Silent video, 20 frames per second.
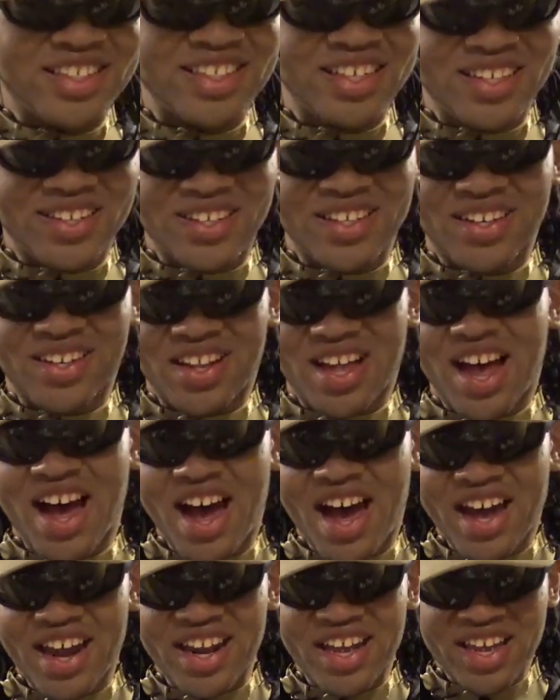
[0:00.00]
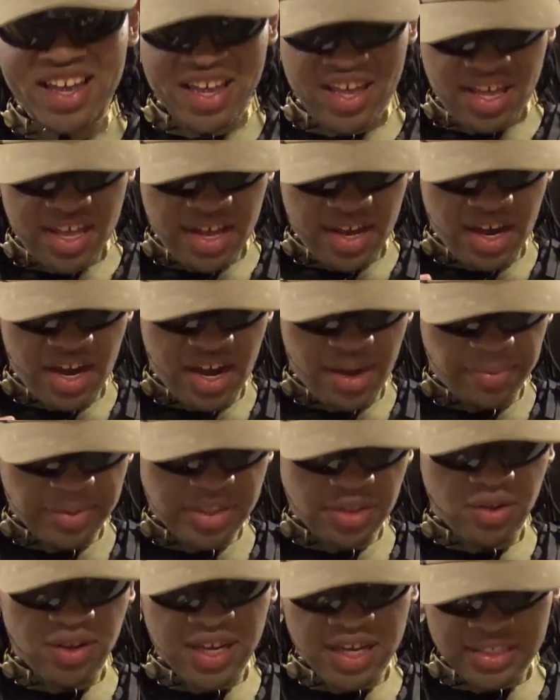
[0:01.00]
still a little hot.
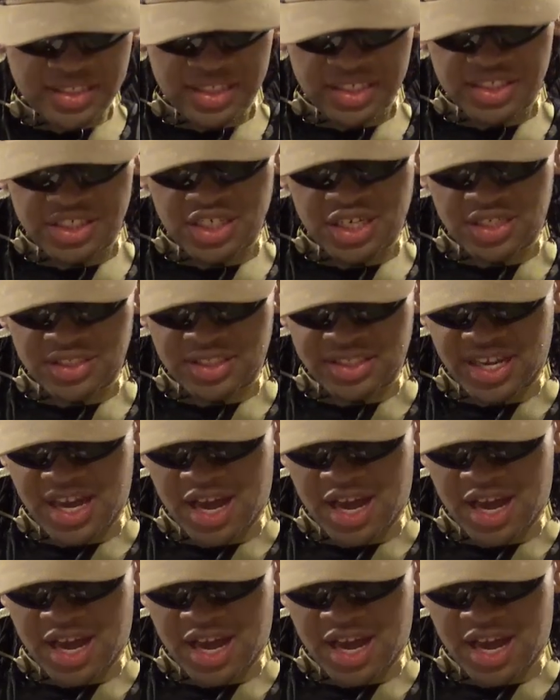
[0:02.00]
But you only got 6 shells to